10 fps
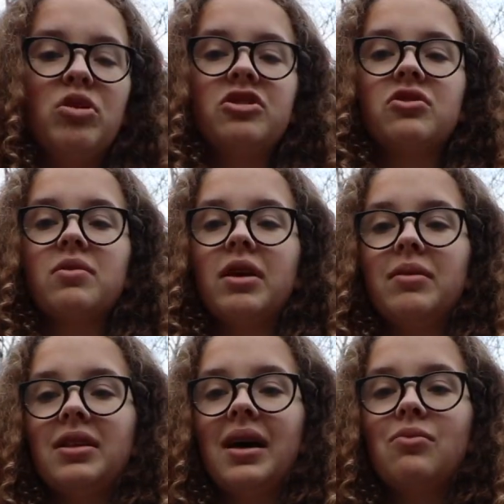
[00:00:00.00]
but it's really made
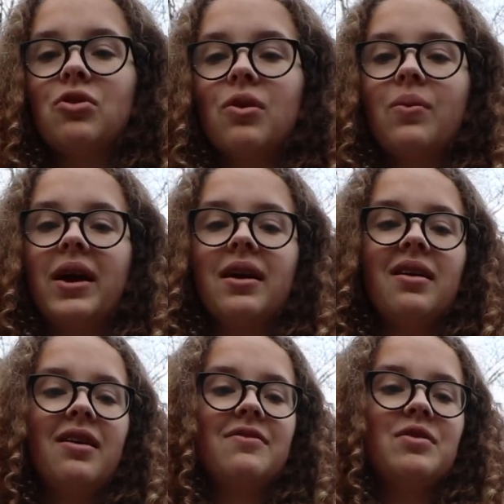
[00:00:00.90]
me a lot more aware
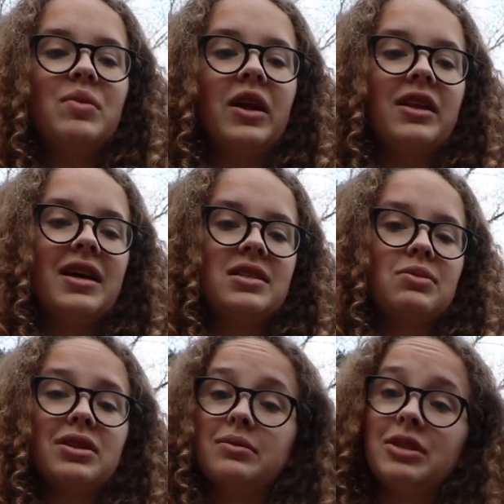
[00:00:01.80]
of the money that I
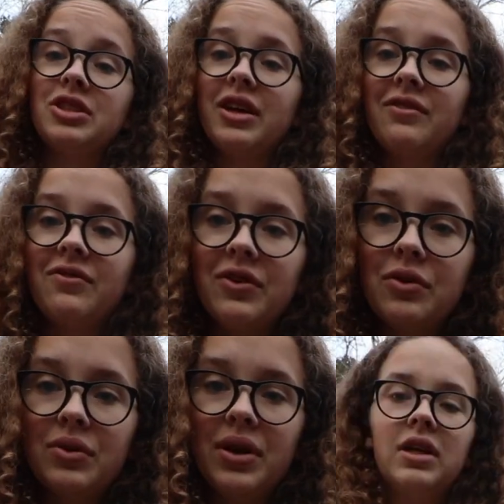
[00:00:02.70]
spend, especially on
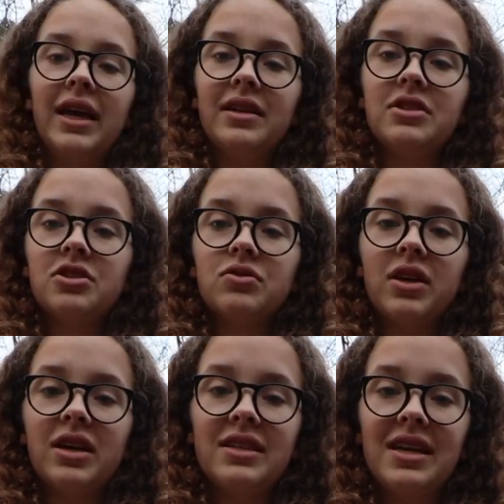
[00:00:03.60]
food, and to just
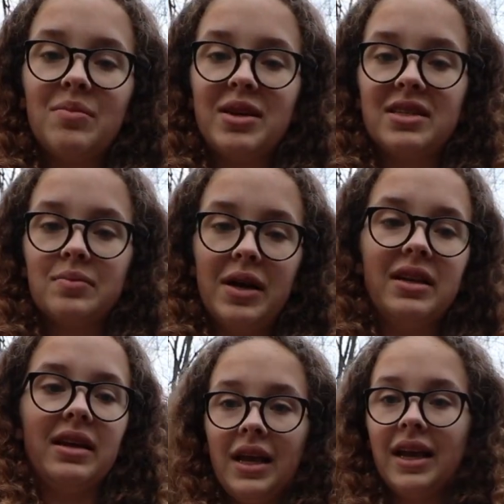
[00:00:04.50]
really cut down my
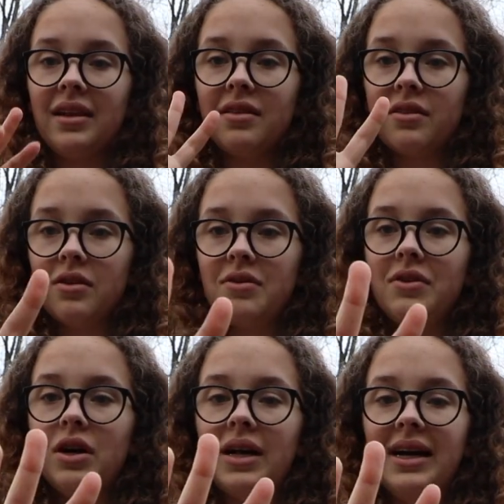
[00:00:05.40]
spending. And third of
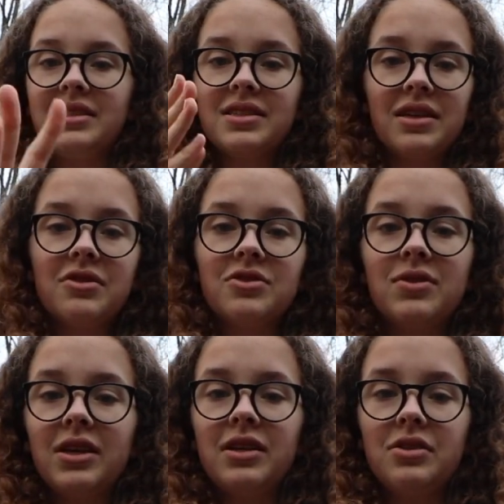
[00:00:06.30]
all, I just think it was
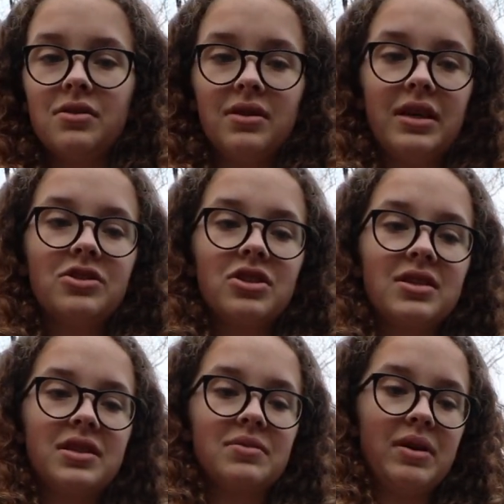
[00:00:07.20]
really
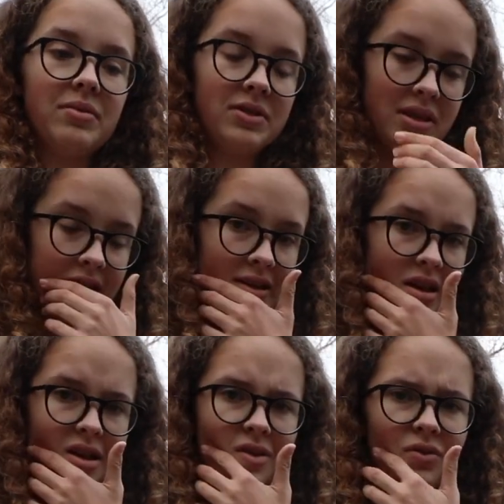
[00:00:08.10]
interesting to be able to eat
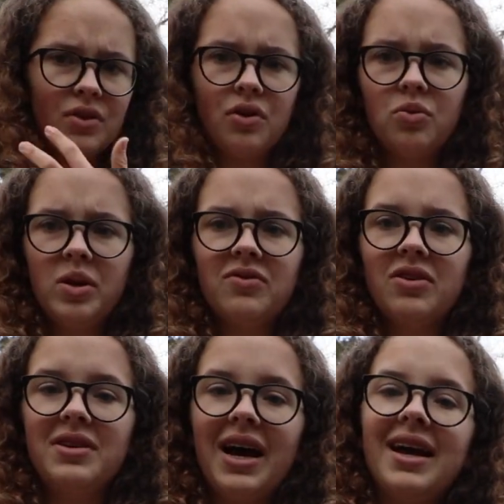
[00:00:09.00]
for the whole week
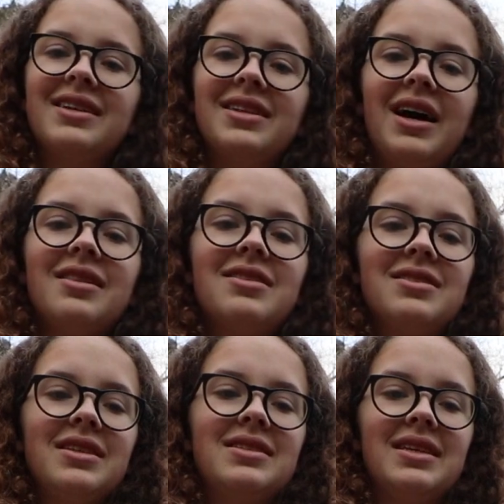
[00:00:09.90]
for
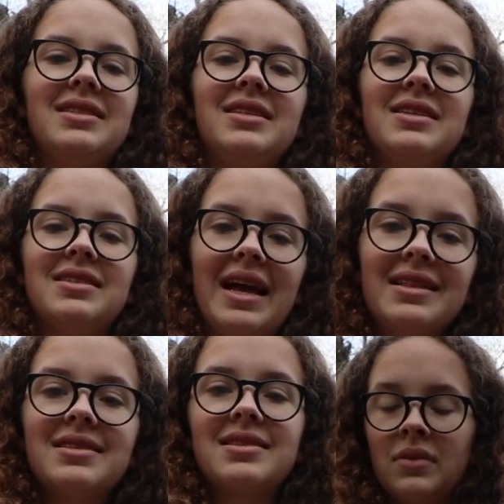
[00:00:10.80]

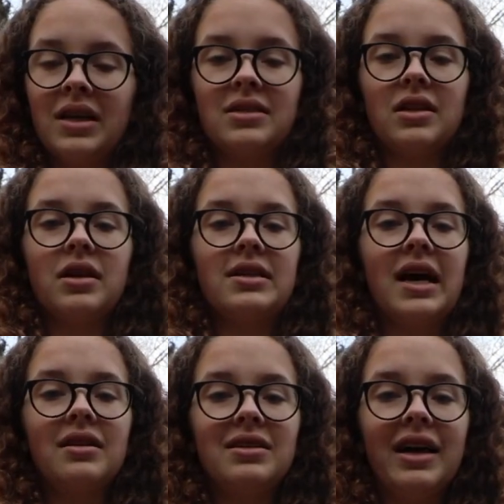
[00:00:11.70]
$9.60. That's like
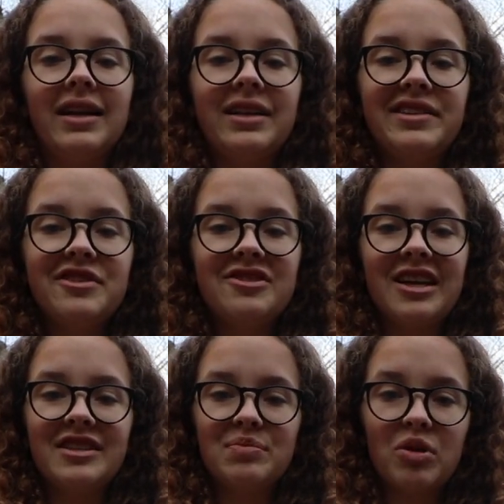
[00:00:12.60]

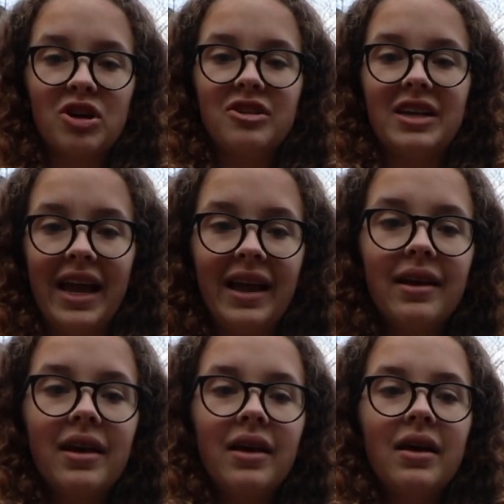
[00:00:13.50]
$1.92 per day.